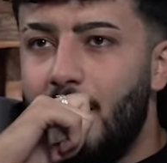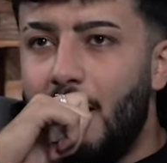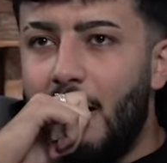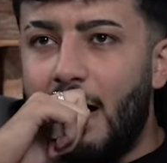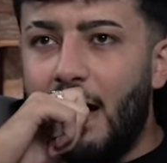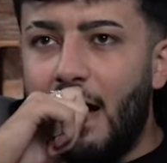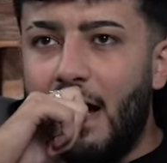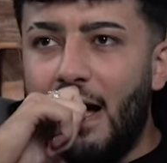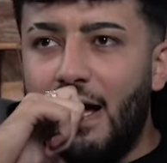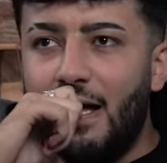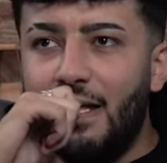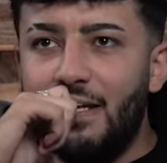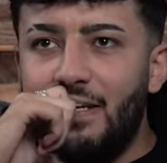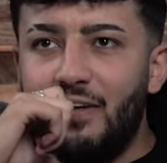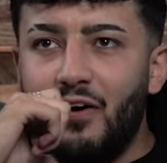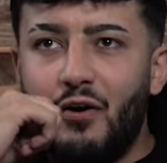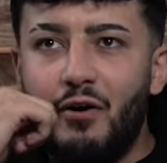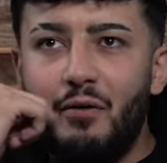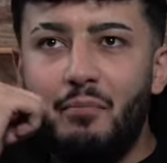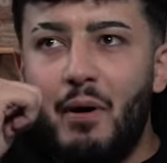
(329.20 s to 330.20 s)
And
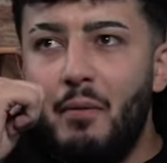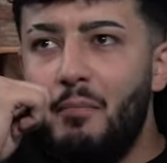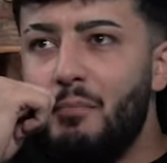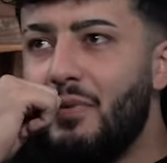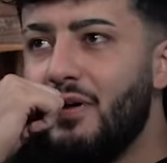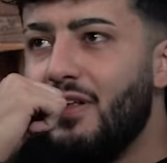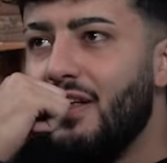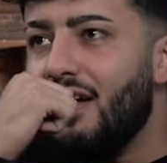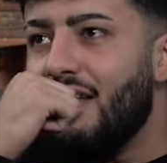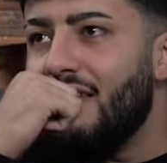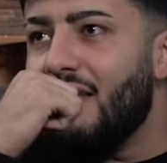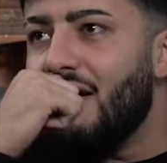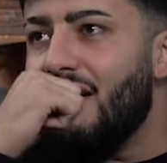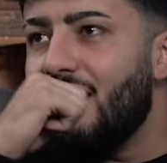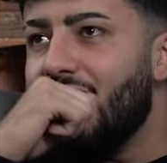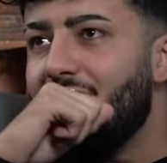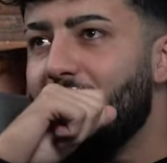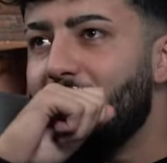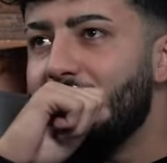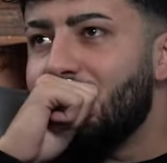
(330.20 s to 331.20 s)
I remember
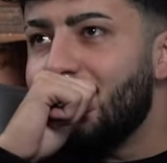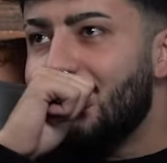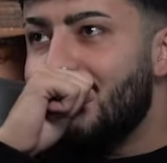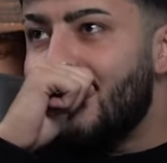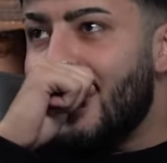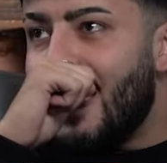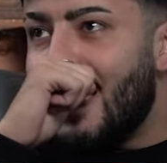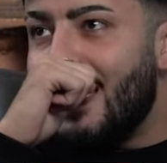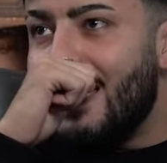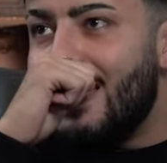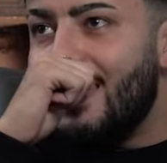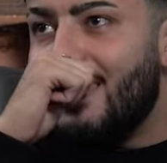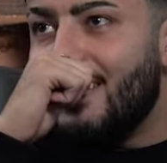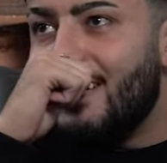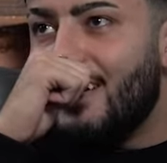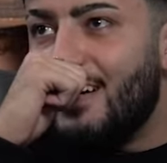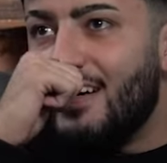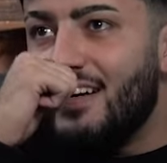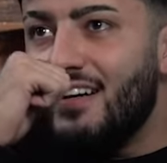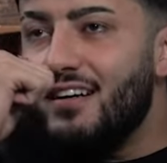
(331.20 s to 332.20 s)
that there was a day
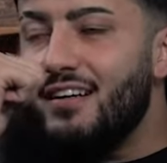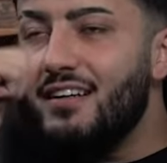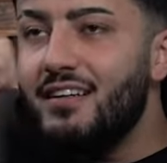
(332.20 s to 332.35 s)
that